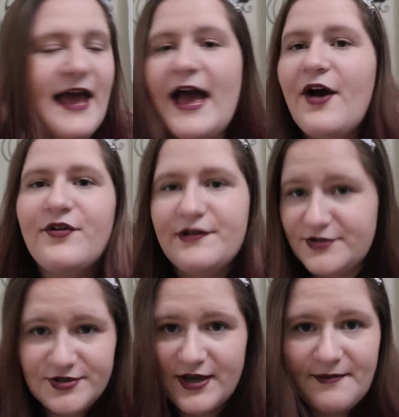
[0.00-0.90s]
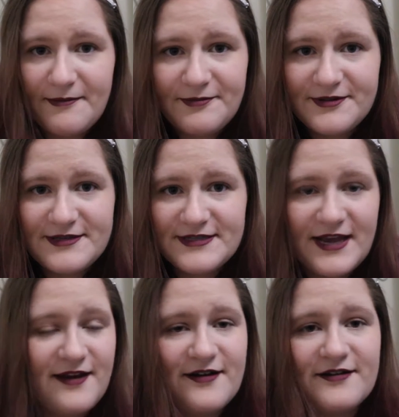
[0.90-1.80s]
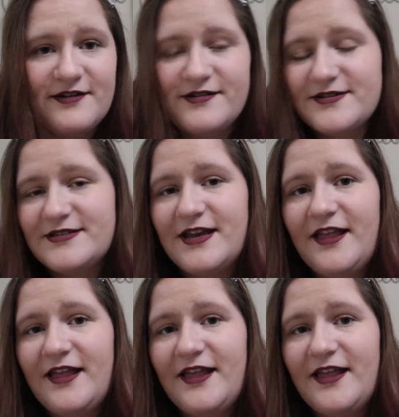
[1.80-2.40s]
how did you come up with these characters?